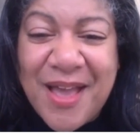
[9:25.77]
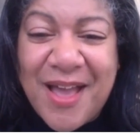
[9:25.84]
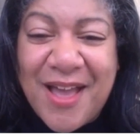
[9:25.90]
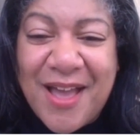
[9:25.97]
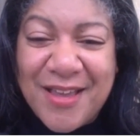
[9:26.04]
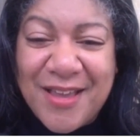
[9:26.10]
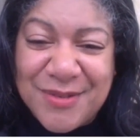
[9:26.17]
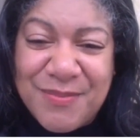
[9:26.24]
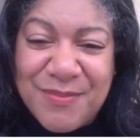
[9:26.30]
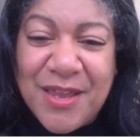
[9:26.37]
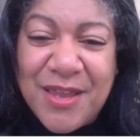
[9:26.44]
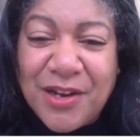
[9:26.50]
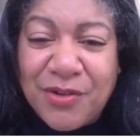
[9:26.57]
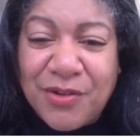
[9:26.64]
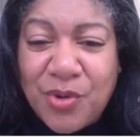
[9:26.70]
It's
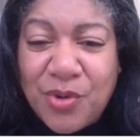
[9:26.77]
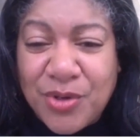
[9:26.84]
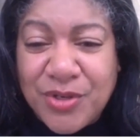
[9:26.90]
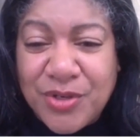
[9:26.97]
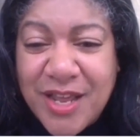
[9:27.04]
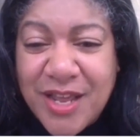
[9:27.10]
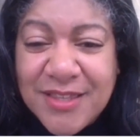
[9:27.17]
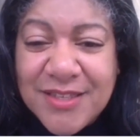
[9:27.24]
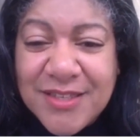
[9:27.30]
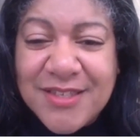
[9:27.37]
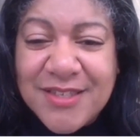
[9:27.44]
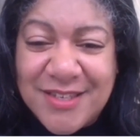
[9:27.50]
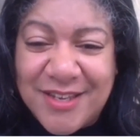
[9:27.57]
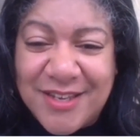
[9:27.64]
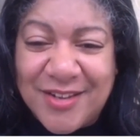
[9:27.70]
made out of Cortensa
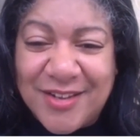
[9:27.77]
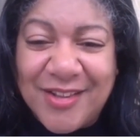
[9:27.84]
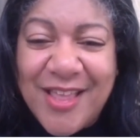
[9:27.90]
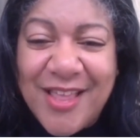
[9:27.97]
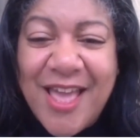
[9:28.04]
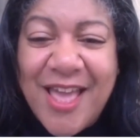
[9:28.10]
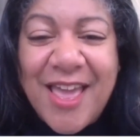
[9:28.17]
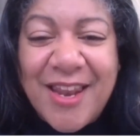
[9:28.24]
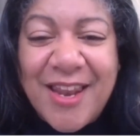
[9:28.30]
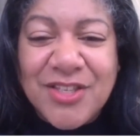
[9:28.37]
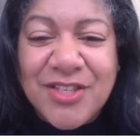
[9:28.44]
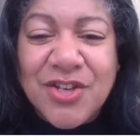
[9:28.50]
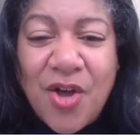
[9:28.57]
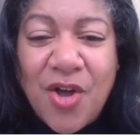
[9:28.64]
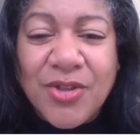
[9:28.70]
steel, and
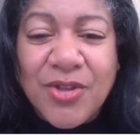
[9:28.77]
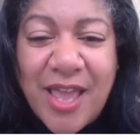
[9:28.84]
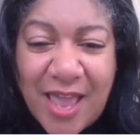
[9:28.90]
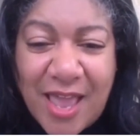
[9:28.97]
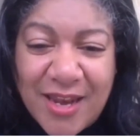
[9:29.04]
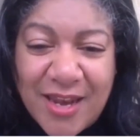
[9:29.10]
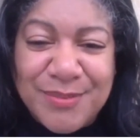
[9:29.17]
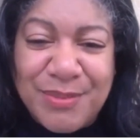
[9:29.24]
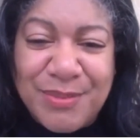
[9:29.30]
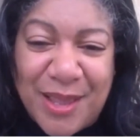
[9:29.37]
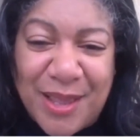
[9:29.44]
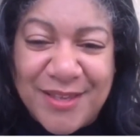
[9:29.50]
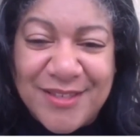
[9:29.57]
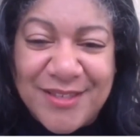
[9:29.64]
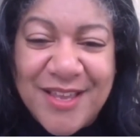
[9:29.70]
it's called Eddie's
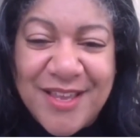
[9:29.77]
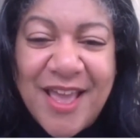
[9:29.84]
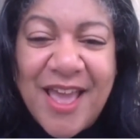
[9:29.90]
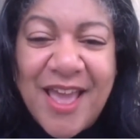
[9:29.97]
Place.